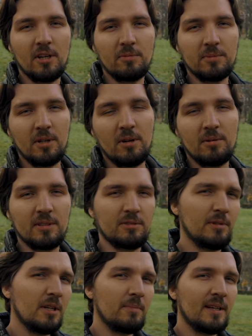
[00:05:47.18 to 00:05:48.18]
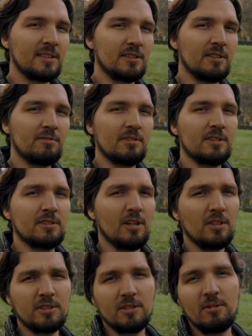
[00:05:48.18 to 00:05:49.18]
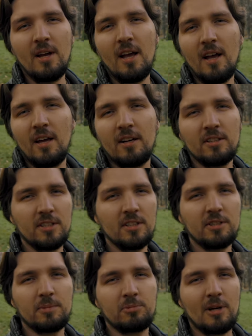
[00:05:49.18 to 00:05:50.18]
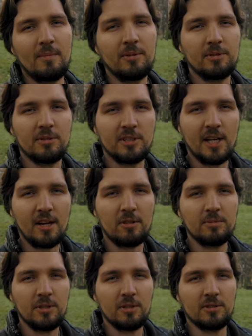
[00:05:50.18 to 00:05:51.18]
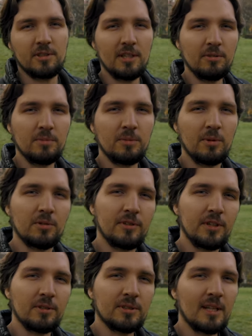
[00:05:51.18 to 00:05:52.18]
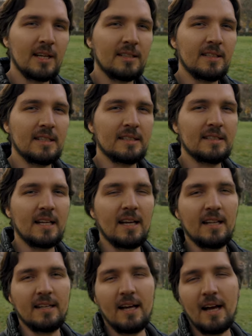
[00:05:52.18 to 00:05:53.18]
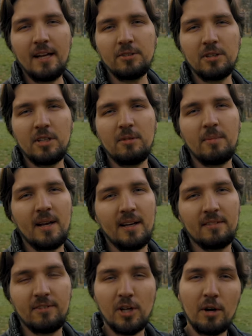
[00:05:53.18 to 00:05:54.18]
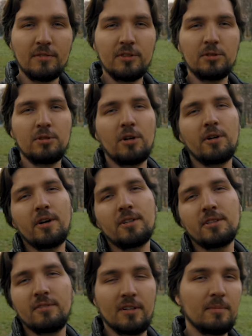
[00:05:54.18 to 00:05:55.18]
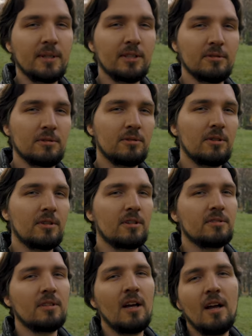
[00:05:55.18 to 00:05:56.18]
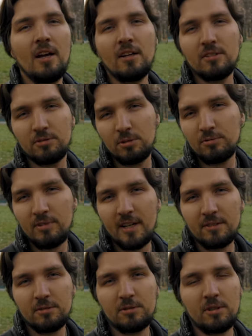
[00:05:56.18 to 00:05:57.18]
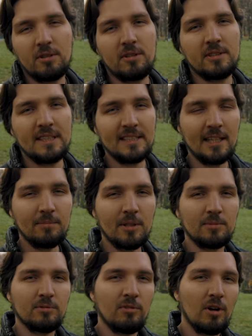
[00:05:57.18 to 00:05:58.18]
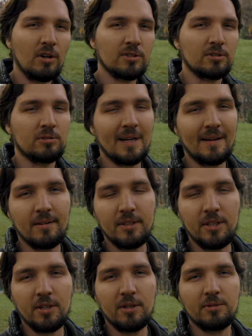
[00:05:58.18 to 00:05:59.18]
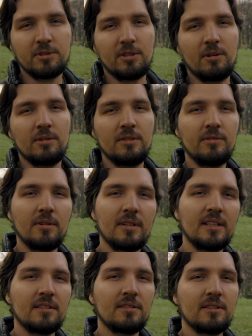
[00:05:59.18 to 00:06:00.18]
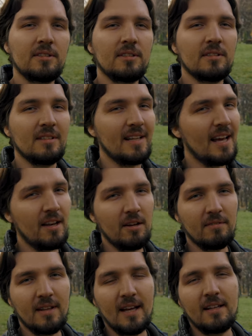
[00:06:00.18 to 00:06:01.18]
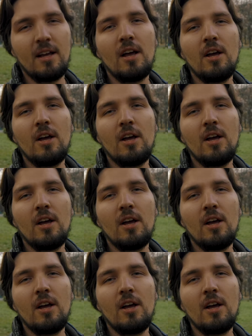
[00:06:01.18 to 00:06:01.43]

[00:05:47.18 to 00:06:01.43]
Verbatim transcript: down below. It really makes a difference. Also, consider subscribing to the channel because there will be more videos like this. And I usually make photography tutorials, filmmaking tutorials, drone flying tutorials, and sometimes vlogs or travel videos. So if you're interested in any of that,